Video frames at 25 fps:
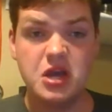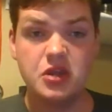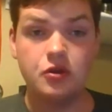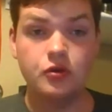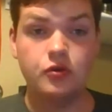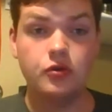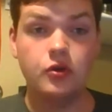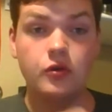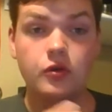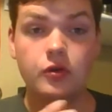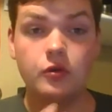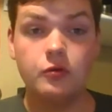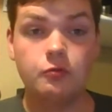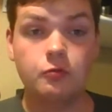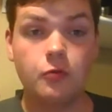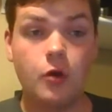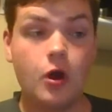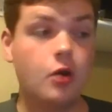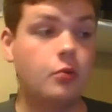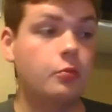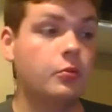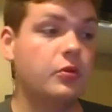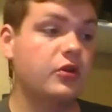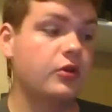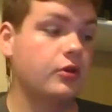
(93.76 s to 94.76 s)
there's nothing
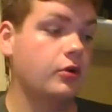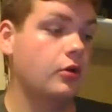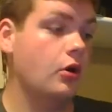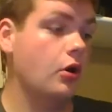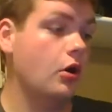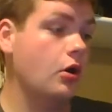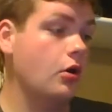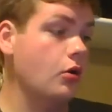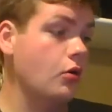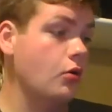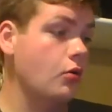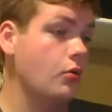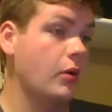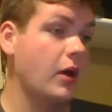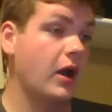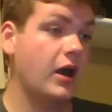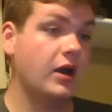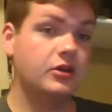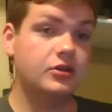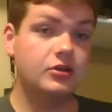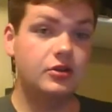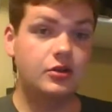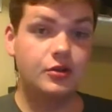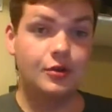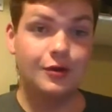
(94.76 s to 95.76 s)
wrong with them. Oh,
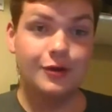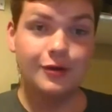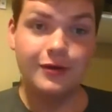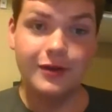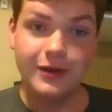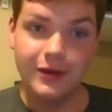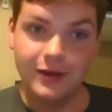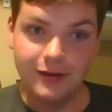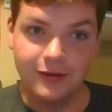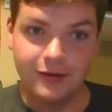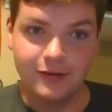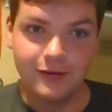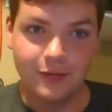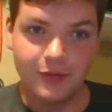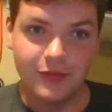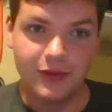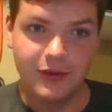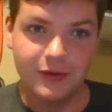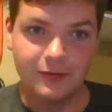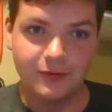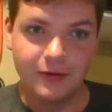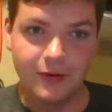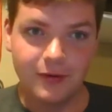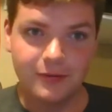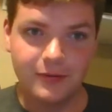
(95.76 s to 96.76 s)
actually, there is
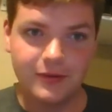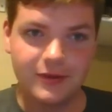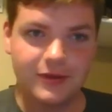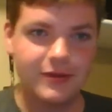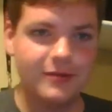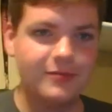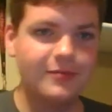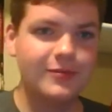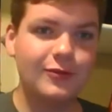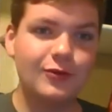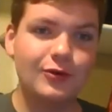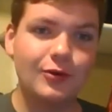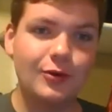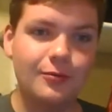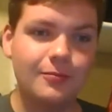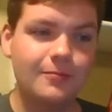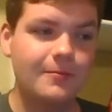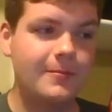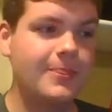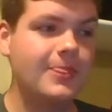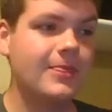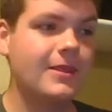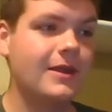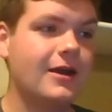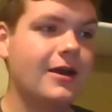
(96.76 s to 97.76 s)
something wrong with them, so
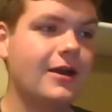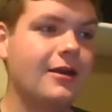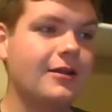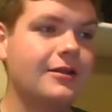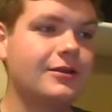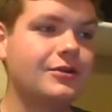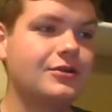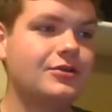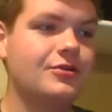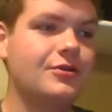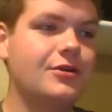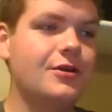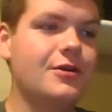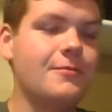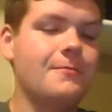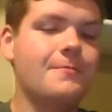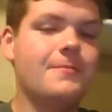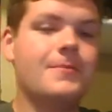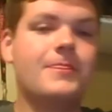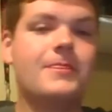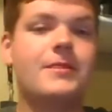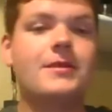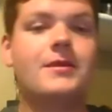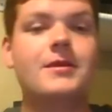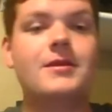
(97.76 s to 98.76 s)
I'll let you know.
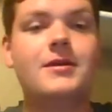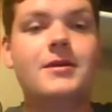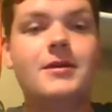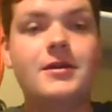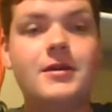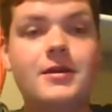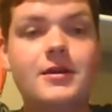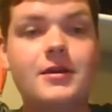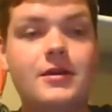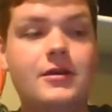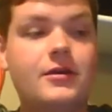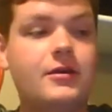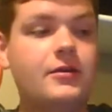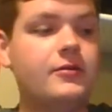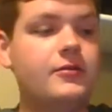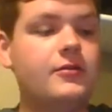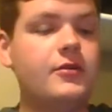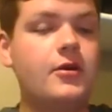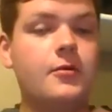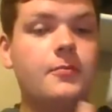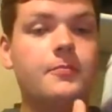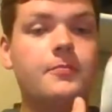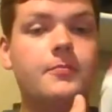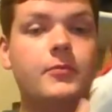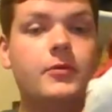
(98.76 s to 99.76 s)

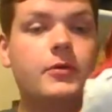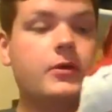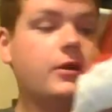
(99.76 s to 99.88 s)
So